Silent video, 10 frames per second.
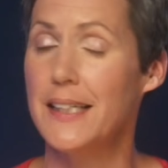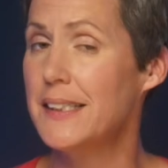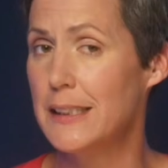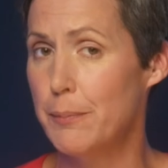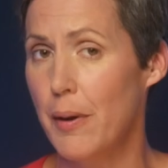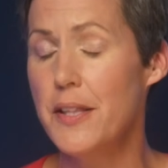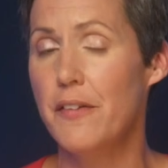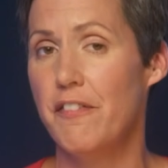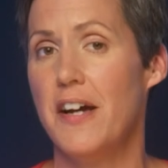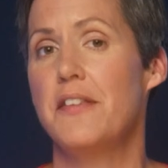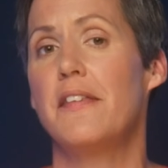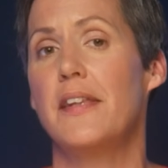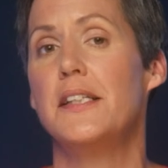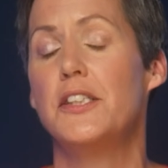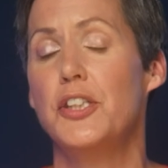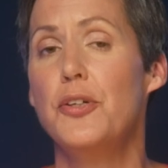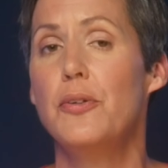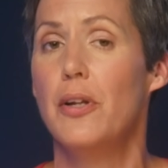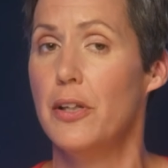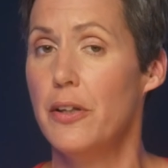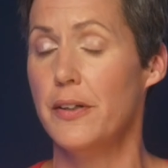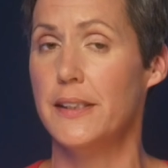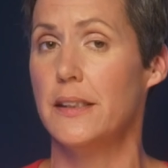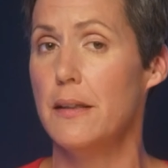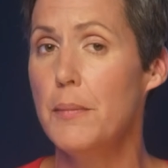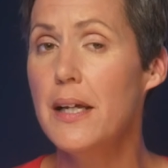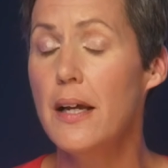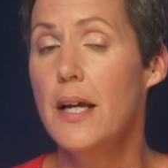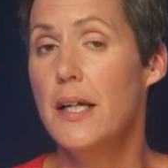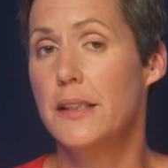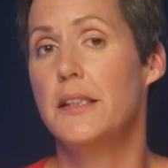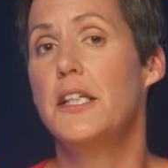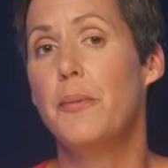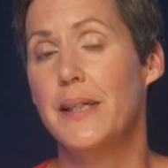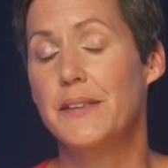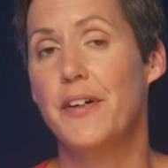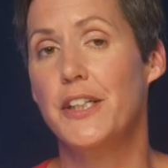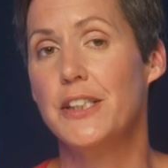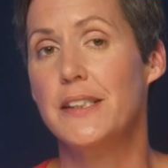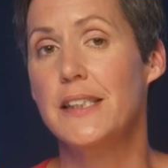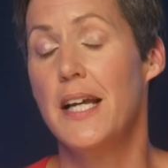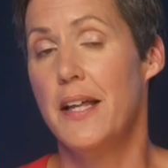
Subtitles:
And despite the fact that they do look similar to the US versions,